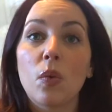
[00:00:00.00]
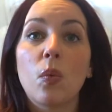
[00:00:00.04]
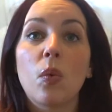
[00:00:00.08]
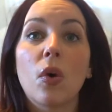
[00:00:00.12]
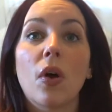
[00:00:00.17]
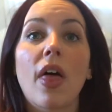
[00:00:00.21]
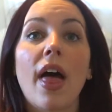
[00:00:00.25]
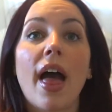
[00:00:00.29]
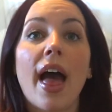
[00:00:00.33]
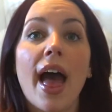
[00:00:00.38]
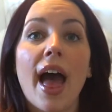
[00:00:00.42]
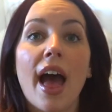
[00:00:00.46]

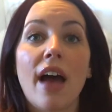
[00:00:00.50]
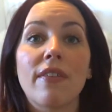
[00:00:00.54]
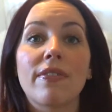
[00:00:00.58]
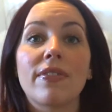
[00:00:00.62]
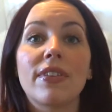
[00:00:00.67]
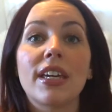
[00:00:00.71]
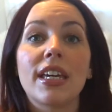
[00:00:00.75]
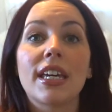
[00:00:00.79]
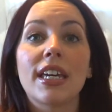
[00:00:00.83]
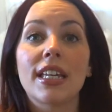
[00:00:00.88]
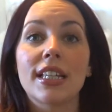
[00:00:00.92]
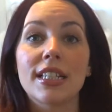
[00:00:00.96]
will have
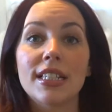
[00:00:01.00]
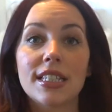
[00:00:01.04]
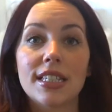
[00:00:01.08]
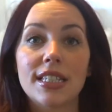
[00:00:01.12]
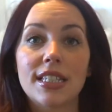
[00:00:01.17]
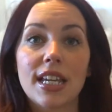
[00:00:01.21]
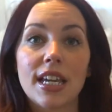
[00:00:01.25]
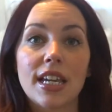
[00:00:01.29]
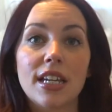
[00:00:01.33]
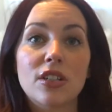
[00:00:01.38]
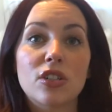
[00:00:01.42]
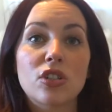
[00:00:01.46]
the
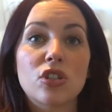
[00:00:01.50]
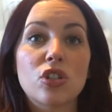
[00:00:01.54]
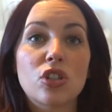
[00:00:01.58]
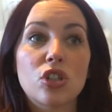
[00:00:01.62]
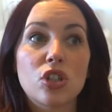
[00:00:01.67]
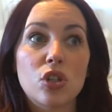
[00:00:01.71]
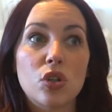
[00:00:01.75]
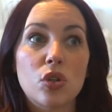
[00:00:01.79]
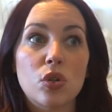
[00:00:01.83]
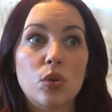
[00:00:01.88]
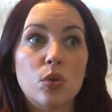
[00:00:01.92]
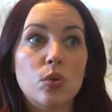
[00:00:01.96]
instinct
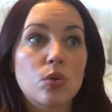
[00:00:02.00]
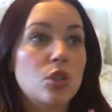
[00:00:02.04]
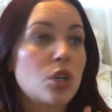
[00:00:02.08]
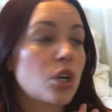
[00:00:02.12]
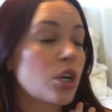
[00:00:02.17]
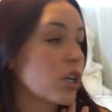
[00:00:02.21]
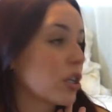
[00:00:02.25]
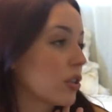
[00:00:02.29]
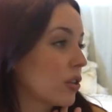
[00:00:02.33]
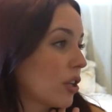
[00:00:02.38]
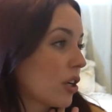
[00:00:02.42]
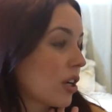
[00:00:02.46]
to
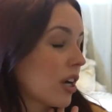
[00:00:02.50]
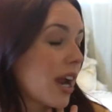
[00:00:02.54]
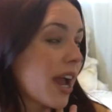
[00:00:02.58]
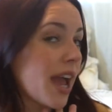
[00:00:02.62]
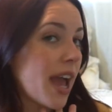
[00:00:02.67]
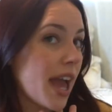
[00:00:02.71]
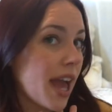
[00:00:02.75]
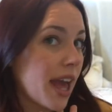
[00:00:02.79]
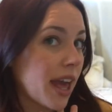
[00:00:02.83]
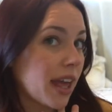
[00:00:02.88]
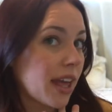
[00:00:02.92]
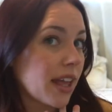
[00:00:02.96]
turn their
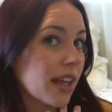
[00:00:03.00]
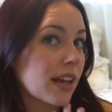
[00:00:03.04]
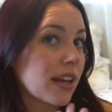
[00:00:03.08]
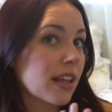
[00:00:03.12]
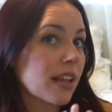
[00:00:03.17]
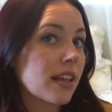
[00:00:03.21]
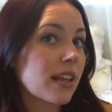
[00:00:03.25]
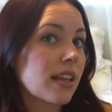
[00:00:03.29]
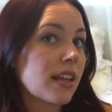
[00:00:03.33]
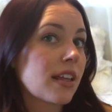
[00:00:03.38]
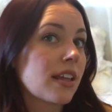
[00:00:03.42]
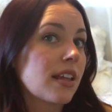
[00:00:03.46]
head
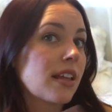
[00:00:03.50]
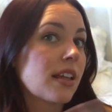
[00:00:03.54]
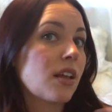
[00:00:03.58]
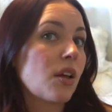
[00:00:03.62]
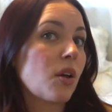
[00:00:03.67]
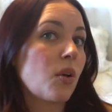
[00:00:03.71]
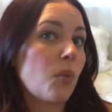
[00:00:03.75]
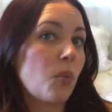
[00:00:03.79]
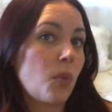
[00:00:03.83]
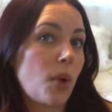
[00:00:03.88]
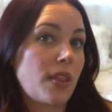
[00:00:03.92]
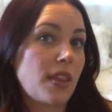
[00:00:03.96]

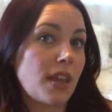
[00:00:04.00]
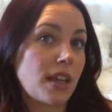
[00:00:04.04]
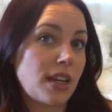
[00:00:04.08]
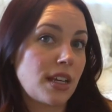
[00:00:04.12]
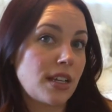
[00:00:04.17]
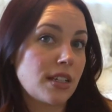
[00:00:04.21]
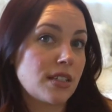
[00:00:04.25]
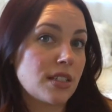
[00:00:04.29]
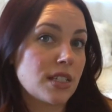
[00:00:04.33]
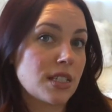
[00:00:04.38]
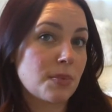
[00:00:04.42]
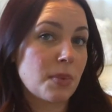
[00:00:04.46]
when they
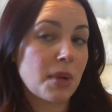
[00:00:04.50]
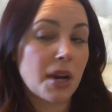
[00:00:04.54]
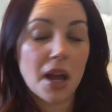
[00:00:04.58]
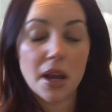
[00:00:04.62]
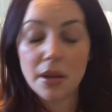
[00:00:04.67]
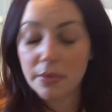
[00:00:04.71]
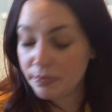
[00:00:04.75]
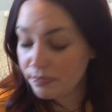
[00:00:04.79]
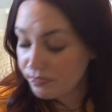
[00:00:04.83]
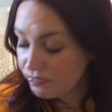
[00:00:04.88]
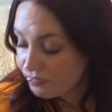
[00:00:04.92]
need to spit up.